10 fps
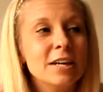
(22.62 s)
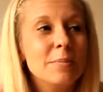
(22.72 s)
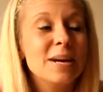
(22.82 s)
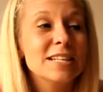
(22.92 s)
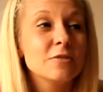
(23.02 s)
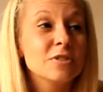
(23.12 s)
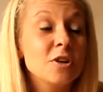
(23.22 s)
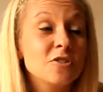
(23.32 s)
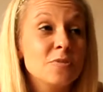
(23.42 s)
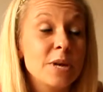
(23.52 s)
But as a
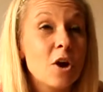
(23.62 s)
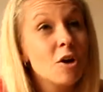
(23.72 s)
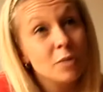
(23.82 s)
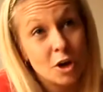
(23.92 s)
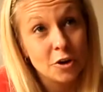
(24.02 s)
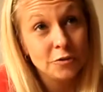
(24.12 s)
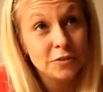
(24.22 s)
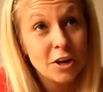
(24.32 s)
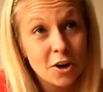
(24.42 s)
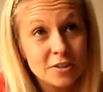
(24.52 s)
result of being home alone
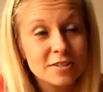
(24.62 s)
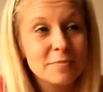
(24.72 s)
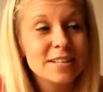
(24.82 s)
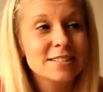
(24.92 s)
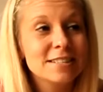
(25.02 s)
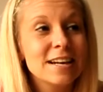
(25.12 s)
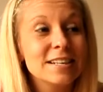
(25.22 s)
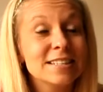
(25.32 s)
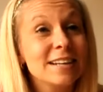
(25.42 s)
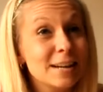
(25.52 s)
a lot, my sister and I
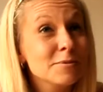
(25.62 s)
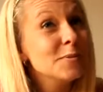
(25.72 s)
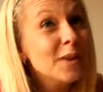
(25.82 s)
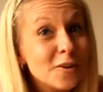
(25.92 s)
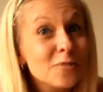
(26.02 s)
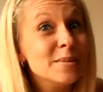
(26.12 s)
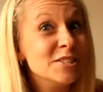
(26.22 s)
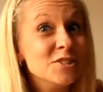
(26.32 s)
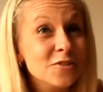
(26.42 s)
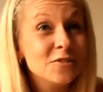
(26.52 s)
did get up to a lot of mischief.